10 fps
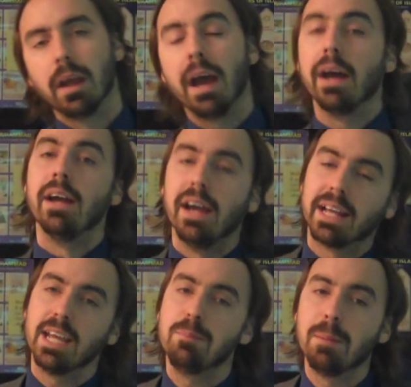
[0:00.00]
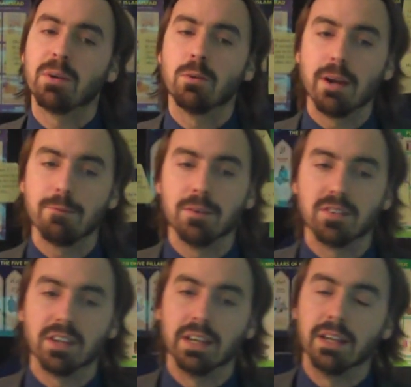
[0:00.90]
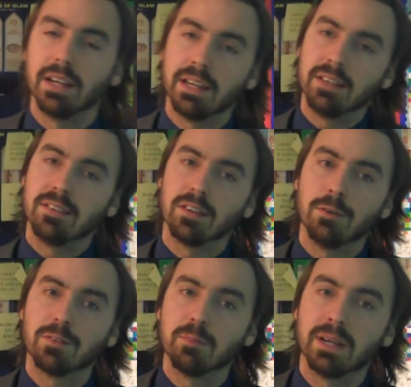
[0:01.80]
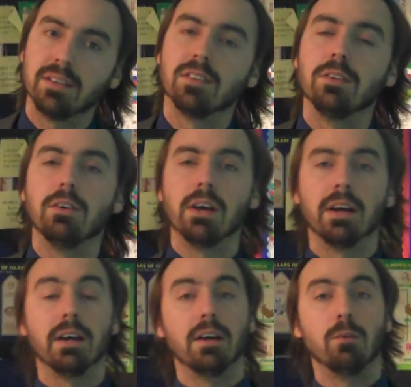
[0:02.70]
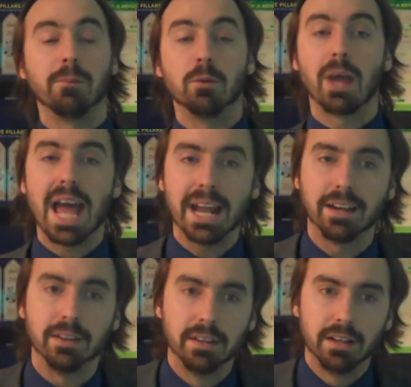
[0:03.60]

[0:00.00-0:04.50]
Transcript: A key biblical reference here is often made to a woman called Hannah,